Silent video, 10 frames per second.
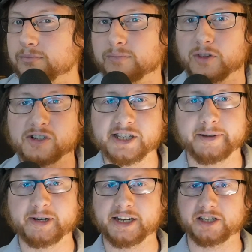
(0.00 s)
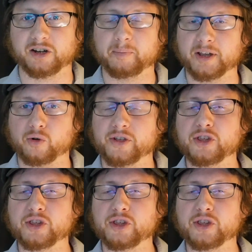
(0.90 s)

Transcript: there's a limitation on Bitcoin.